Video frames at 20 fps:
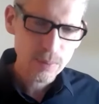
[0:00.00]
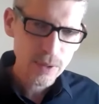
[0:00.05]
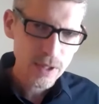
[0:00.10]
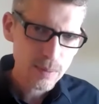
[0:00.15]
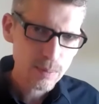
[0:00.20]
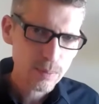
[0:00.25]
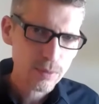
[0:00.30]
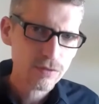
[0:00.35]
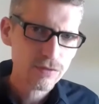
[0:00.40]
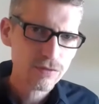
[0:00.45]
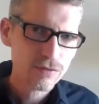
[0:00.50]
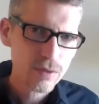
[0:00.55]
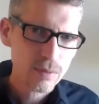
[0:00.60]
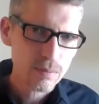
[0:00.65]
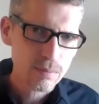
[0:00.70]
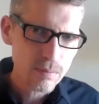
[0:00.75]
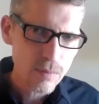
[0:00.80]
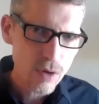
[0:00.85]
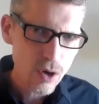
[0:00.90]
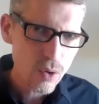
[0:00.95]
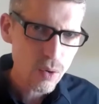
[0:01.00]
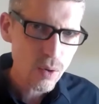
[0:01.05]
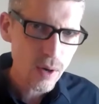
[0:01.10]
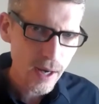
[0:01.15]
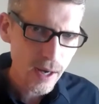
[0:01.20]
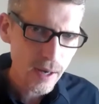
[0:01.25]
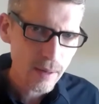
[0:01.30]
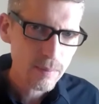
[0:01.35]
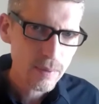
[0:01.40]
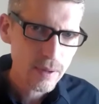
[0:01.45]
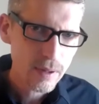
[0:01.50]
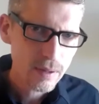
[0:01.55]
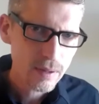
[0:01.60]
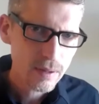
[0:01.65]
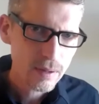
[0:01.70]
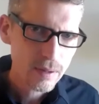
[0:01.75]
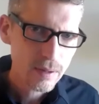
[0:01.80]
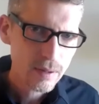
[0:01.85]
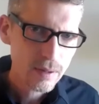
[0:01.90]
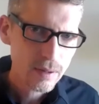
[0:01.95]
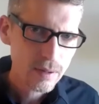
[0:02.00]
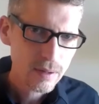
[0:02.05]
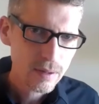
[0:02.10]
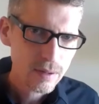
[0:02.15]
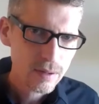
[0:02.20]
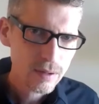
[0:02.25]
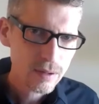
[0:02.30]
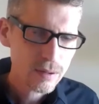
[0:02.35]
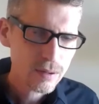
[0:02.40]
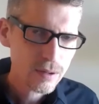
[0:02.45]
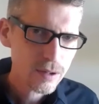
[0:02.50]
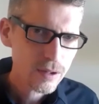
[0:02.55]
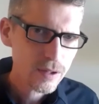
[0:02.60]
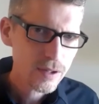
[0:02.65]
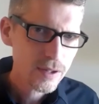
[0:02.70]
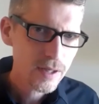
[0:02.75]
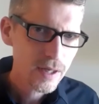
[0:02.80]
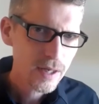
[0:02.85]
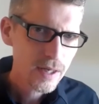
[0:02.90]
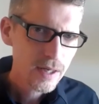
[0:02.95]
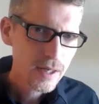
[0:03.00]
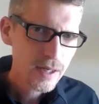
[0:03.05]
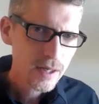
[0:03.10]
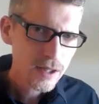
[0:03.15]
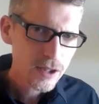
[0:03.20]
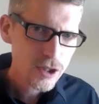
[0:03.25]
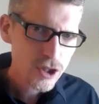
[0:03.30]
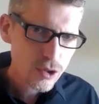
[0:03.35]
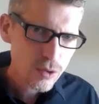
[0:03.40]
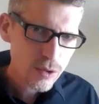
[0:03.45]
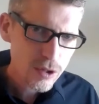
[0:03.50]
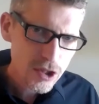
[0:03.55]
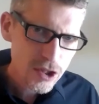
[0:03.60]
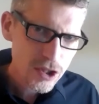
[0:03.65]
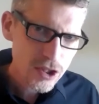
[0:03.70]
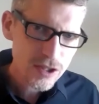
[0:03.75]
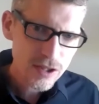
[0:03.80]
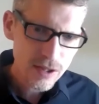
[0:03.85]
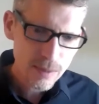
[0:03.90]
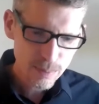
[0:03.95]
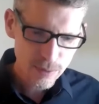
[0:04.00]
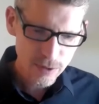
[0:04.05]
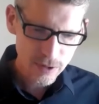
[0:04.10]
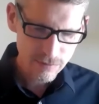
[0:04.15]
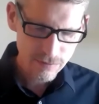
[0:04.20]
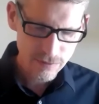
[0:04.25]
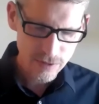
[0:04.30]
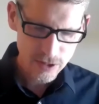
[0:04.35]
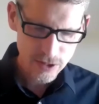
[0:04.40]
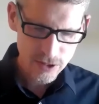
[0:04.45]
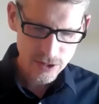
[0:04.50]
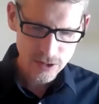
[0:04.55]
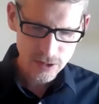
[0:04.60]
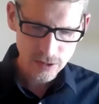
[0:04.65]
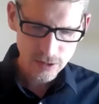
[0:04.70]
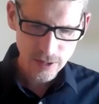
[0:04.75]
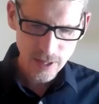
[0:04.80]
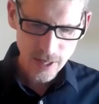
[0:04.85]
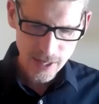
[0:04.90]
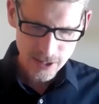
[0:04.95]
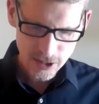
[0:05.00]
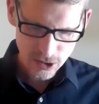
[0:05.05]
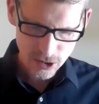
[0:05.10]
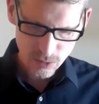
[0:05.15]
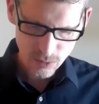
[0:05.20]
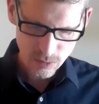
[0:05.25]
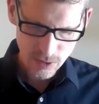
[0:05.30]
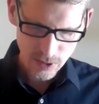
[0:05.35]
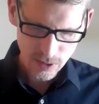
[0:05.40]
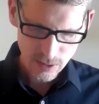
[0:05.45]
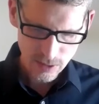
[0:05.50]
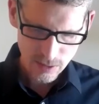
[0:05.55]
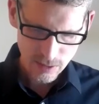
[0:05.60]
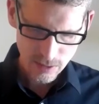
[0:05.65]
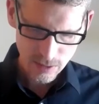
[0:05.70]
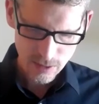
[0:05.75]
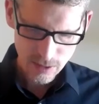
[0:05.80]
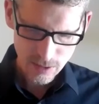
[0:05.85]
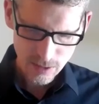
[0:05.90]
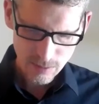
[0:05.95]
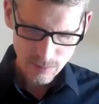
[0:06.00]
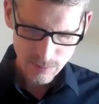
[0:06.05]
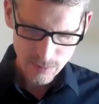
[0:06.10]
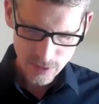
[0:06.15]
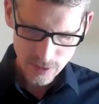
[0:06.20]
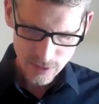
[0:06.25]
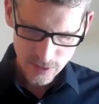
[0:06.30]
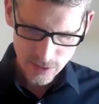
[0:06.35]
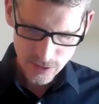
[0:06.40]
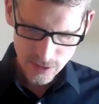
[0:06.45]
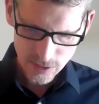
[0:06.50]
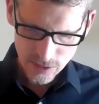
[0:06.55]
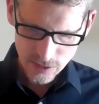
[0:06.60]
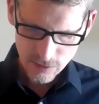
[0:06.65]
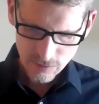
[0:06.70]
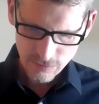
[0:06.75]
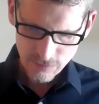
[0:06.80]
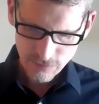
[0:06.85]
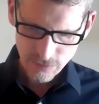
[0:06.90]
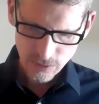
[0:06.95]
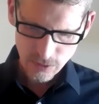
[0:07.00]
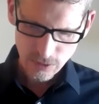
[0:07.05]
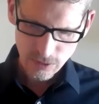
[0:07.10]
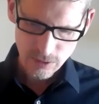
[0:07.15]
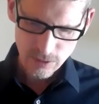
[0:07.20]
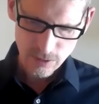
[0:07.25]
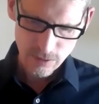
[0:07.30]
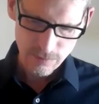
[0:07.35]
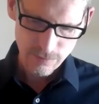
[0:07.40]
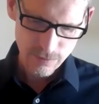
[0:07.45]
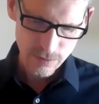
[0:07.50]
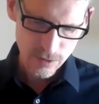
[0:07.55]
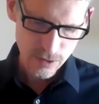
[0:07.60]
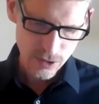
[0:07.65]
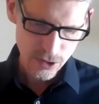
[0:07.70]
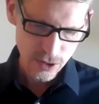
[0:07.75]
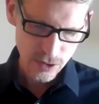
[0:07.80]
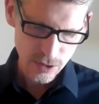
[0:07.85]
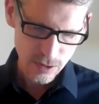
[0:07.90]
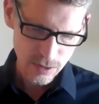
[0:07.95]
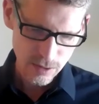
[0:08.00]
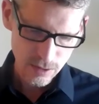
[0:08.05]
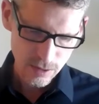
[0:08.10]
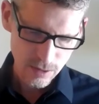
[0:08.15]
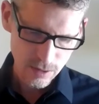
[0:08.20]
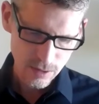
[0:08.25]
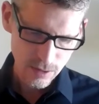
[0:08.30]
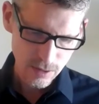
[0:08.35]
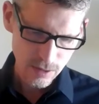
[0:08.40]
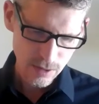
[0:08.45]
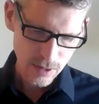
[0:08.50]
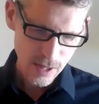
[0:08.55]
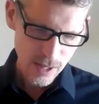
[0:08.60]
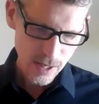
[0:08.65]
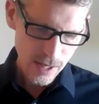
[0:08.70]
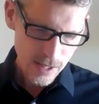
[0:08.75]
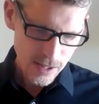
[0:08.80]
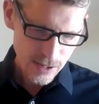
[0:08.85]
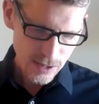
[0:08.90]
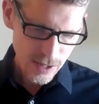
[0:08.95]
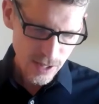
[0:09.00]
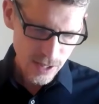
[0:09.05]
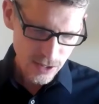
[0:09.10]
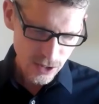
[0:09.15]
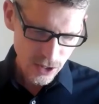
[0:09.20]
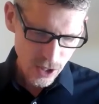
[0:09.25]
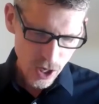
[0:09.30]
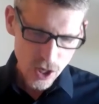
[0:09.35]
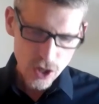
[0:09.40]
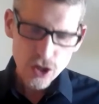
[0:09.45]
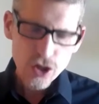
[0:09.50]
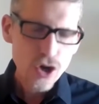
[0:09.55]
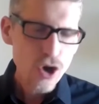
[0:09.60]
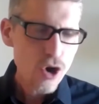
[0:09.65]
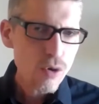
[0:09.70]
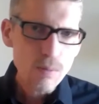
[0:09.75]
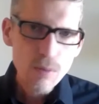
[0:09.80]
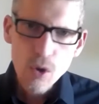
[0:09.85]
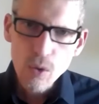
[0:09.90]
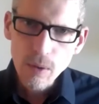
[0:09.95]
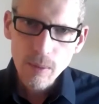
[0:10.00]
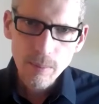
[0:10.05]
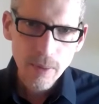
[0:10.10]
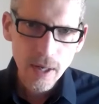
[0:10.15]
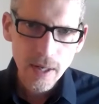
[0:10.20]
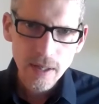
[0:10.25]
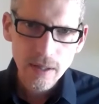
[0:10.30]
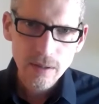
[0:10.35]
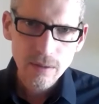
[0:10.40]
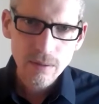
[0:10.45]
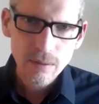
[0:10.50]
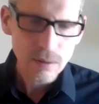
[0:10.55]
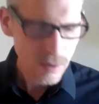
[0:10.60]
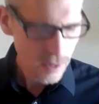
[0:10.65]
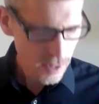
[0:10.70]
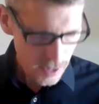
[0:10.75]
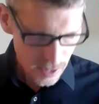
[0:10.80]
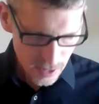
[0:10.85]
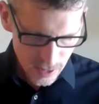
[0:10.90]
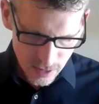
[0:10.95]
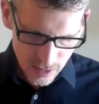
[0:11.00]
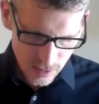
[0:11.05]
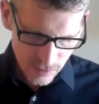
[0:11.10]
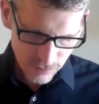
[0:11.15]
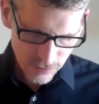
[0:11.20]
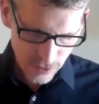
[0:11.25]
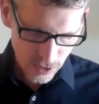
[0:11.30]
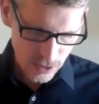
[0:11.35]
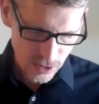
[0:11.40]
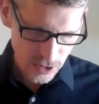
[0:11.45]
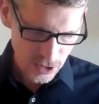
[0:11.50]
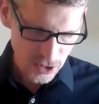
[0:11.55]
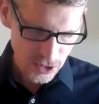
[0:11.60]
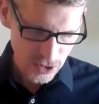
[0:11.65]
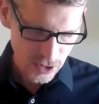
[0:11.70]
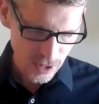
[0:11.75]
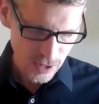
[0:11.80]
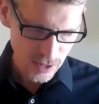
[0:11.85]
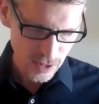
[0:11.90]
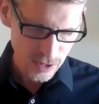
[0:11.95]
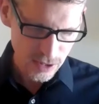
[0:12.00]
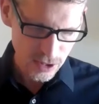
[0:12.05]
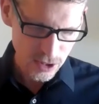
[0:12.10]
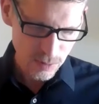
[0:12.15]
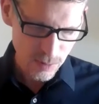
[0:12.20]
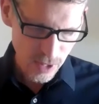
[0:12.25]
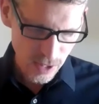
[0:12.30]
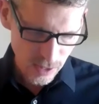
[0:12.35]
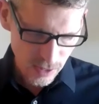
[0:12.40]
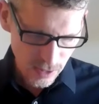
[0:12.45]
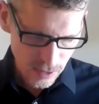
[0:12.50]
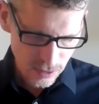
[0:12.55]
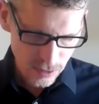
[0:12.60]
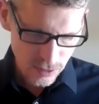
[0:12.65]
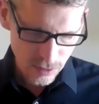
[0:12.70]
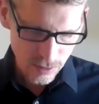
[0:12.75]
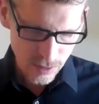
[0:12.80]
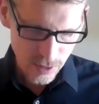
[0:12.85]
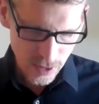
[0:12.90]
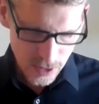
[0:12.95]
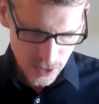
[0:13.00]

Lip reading: the people from Moab. You heard a short snippet of this last week, but this is the fuller version. He says, "No Moabite or any of their descendants may enter